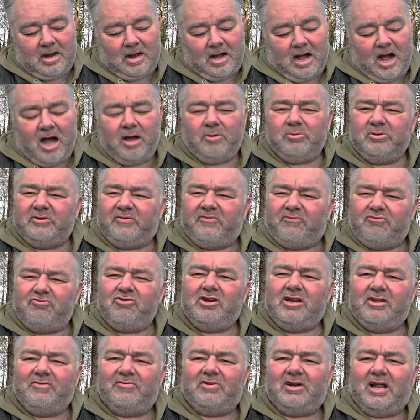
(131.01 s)
I was
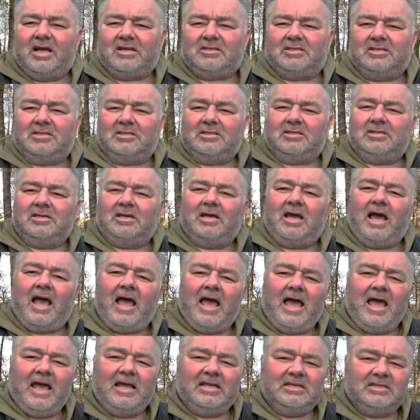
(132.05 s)
really reluctant,
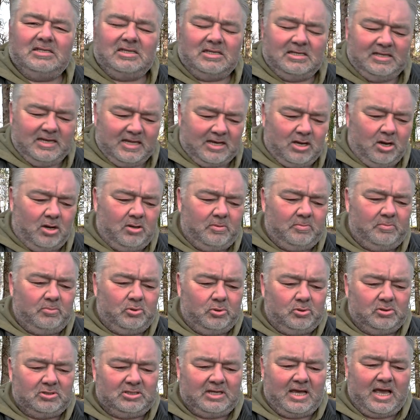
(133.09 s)
and Nikon
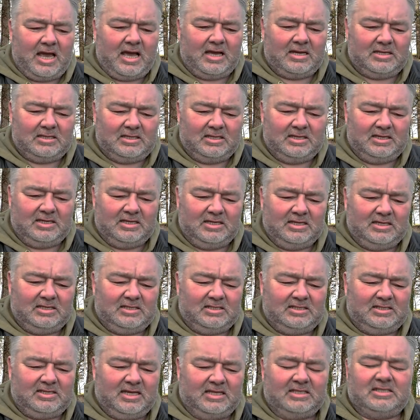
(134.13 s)
bought out the
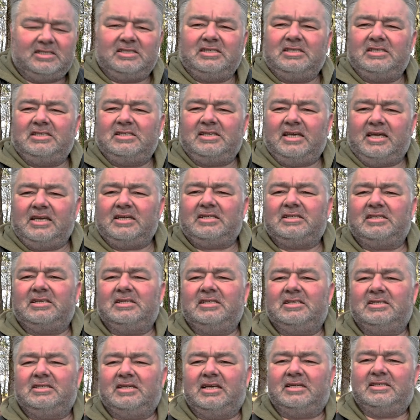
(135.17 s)
Z6 and
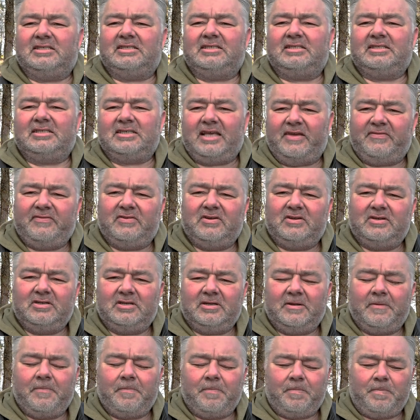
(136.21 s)
the Z7,
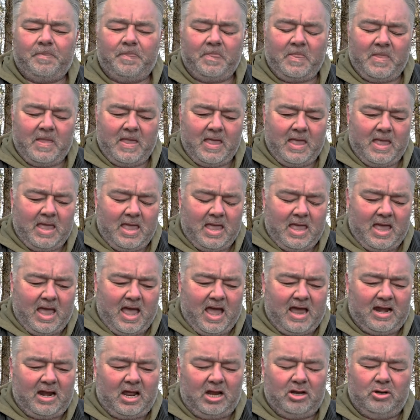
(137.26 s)

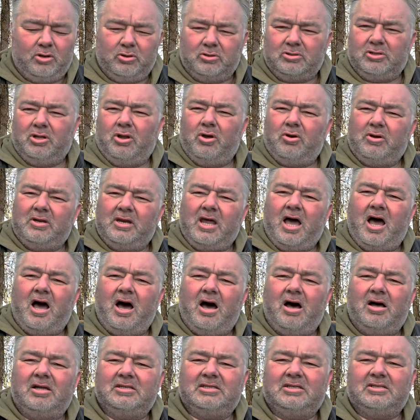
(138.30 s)
and I looked long and
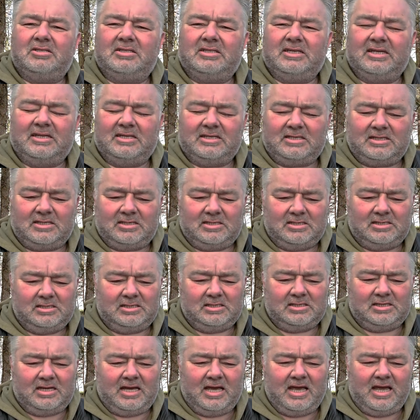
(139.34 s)
hard at it,
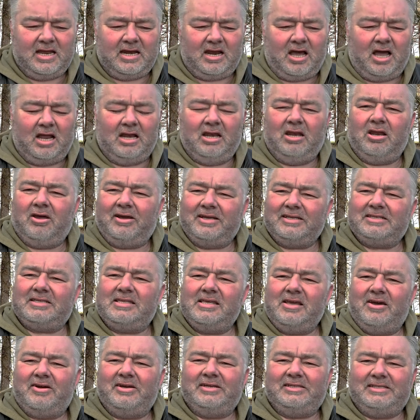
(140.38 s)
and I liked
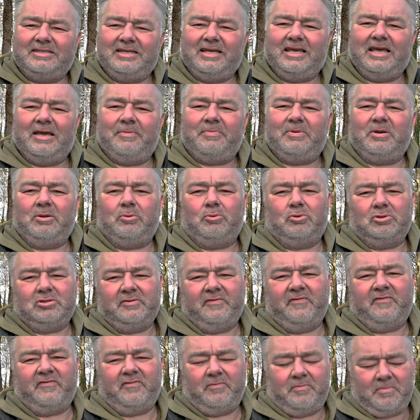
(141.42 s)
the idea, but it
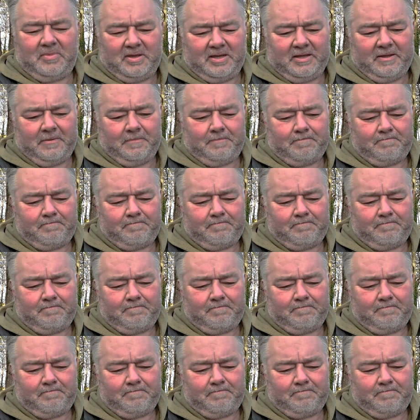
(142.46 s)
wasn't for me.